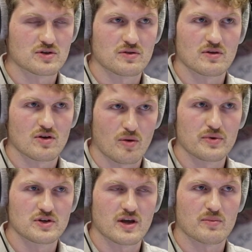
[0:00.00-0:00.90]
so
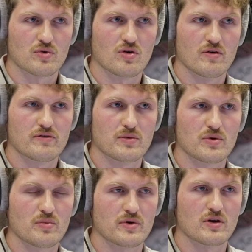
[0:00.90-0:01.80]
companies get more
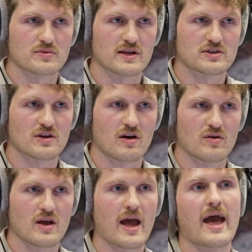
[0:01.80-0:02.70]
comfortable, it becomes less scary,